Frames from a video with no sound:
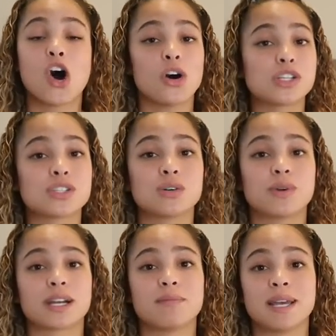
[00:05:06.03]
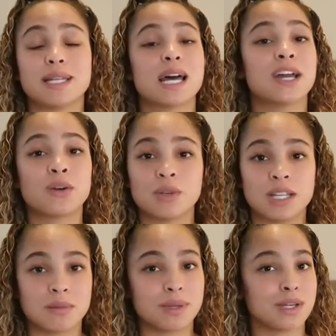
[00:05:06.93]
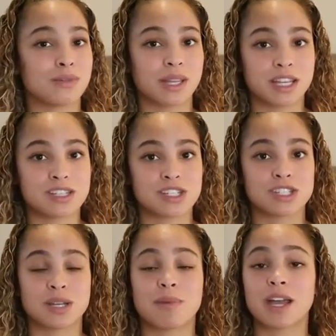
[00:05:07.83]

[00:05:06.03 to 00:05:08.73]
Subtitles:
Also recommend, I don't need to be in a relationship.